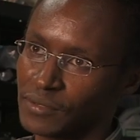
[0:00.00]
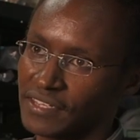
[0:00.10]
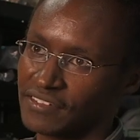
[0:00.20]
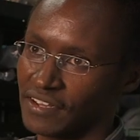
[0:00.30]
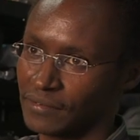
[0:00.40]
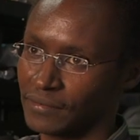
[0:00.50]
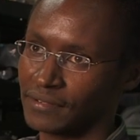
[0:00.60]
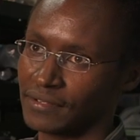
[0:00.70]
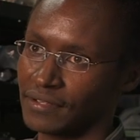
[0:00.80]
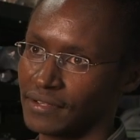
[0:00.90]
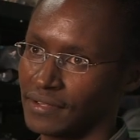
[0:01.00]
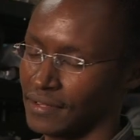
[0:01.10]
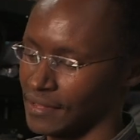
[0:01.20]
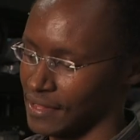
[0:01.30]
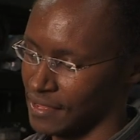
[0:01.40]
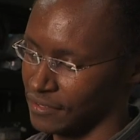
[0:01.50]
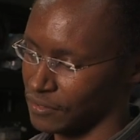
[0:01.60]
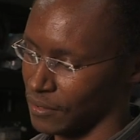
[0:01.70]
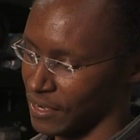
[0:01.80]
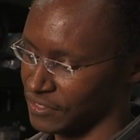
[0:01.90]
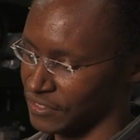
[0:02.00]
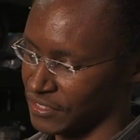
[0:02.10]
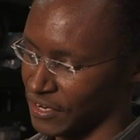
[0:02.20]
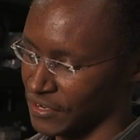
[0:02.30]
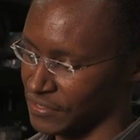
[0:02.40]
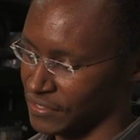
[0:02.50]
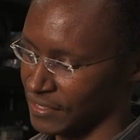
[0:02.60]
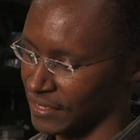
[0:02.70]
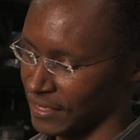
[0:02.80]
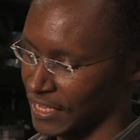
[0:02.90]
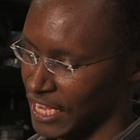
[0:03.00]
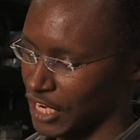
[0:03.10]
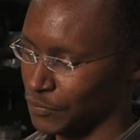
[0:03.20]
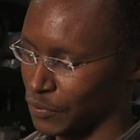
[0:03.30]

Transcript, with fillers: with the channel. So as it turns, it